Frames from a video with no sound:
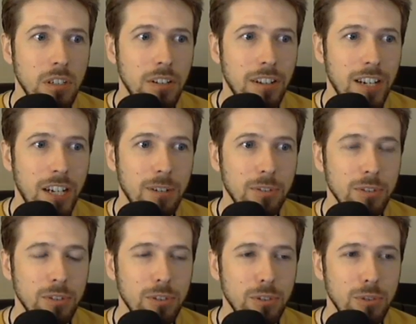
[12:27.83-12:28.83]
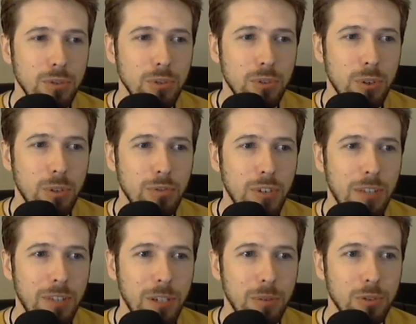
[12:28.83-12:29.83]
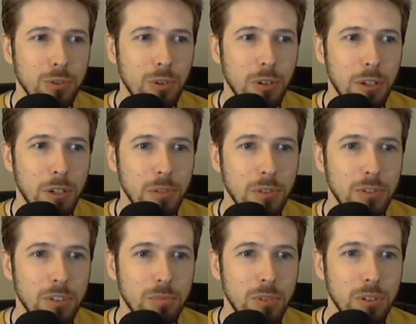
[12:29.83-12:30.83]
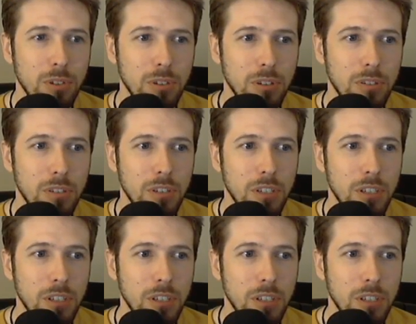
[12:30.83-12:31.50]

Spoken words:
Now it's going to do 35 damage to all enemies. That's pretty good.